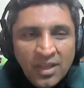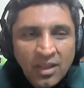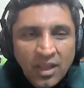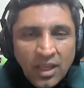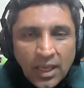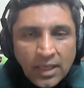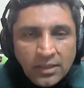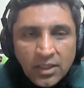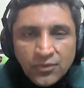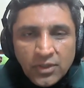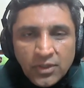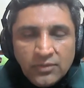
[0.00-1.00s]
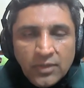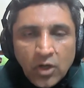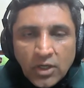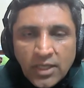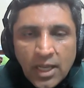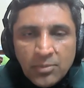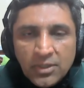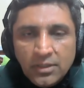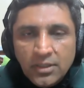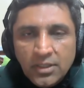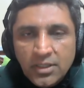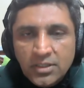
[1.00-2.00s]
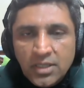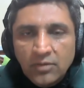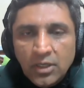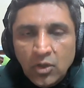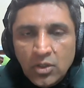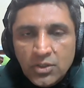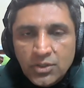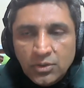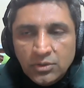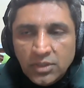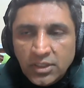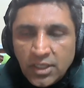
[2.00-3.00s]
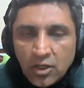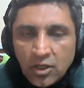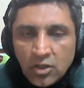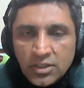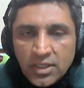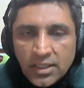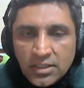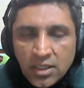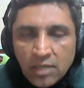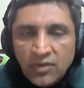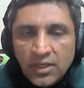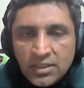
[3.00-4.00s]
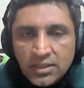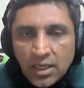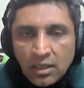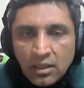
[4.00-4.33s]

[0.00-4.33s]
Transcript: And therefore, it will not happen in the digital world also. The technology that has come will stay.